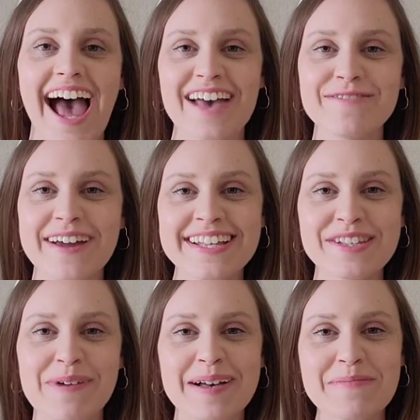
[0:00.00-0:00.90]
Hi
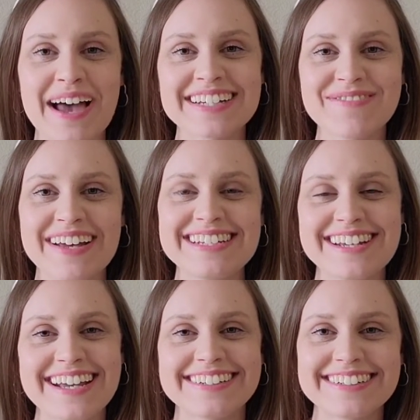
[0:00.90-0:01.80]
friends, welcome back to my
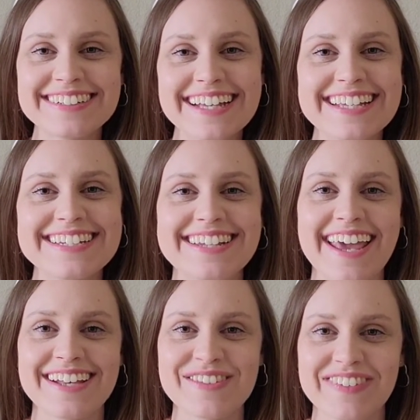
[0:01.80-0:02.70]
channel. In
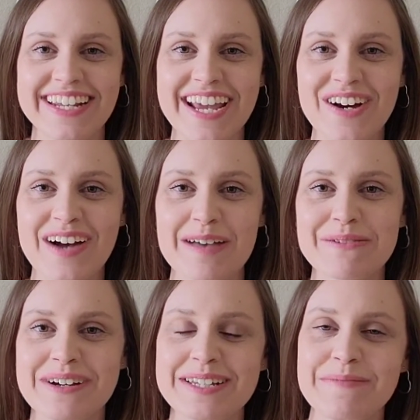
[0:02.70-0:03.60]
today's video,
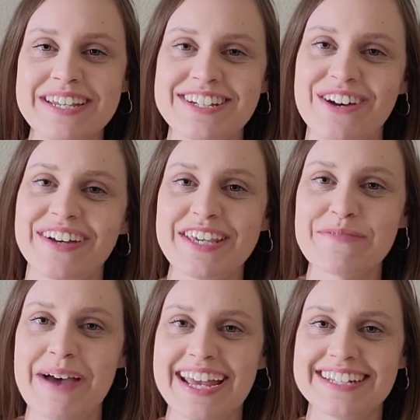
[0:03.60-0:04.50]
I'm going to be showing
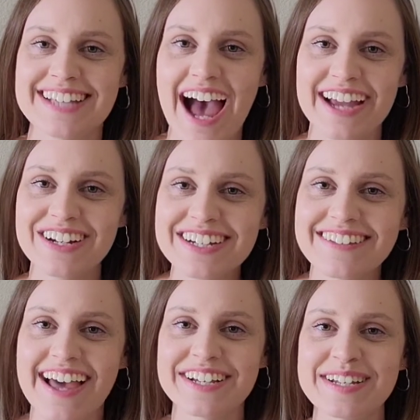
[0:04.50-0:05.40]
you my entire
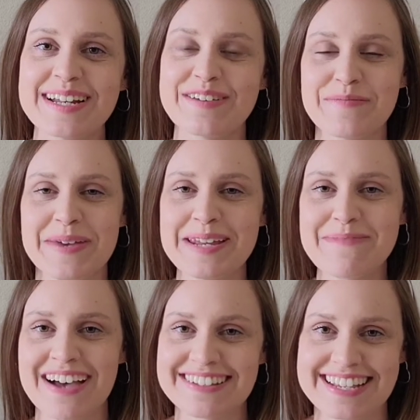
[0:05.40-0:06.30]
collection of Minnie
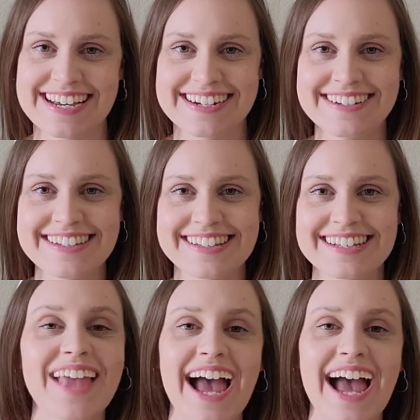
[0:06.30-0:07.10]
Mouse ears.